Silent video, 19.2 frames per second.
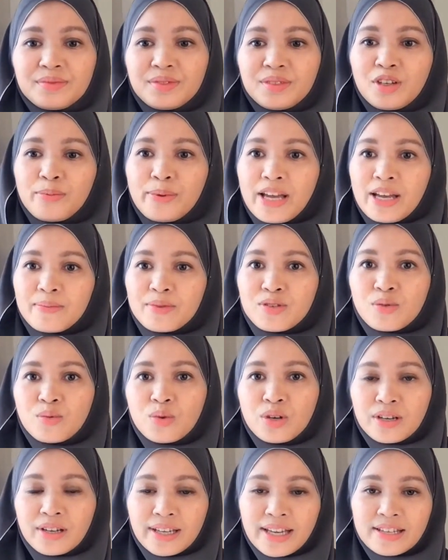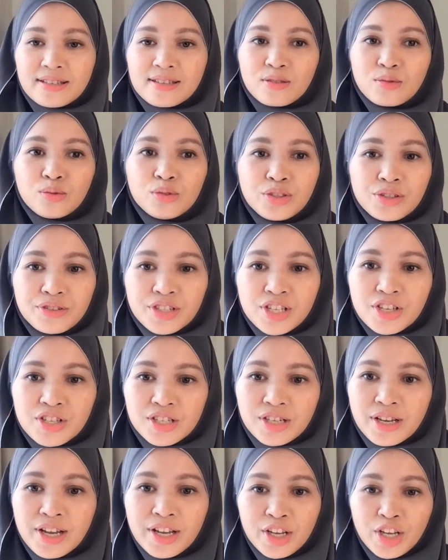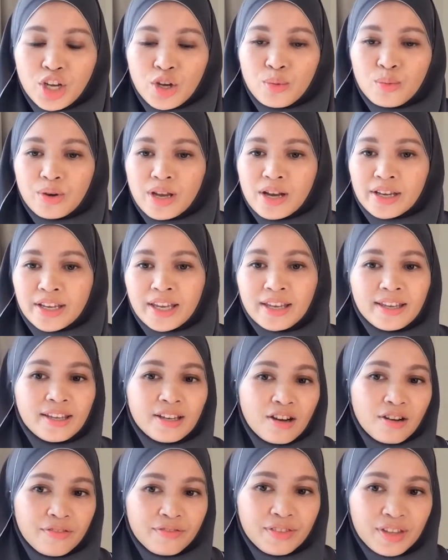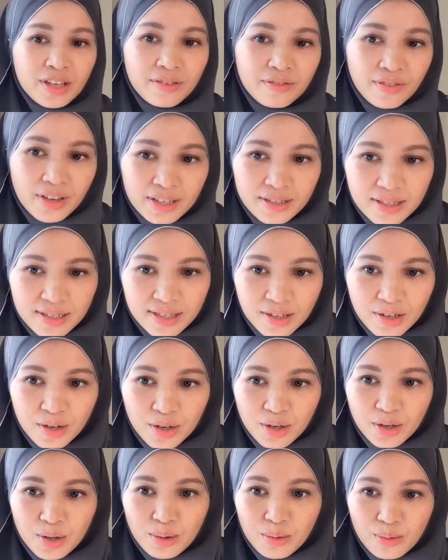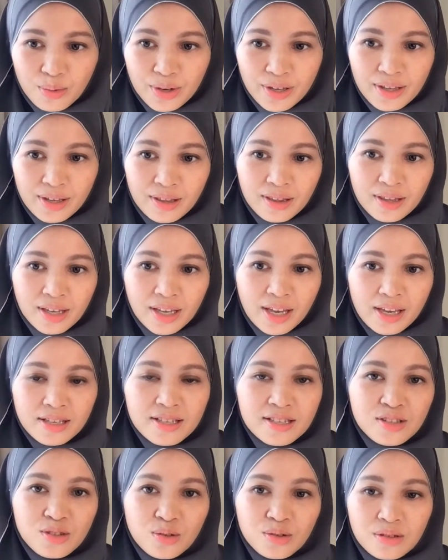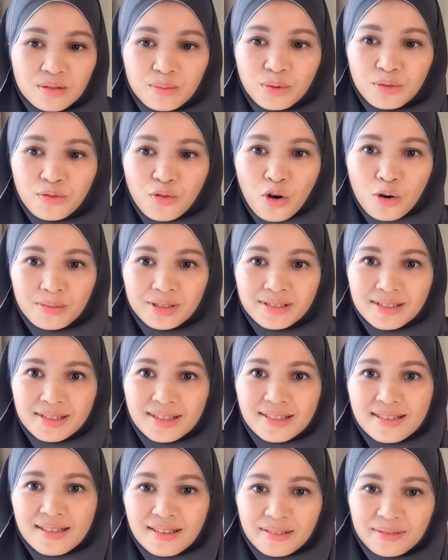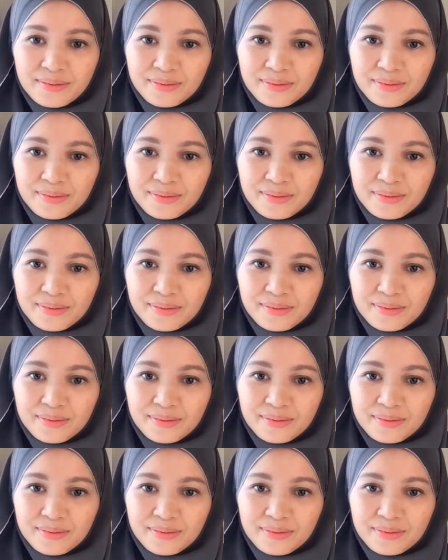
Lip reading: Or perhaps you work at a school, you're a teacher. We are kicking off the event with a student performance.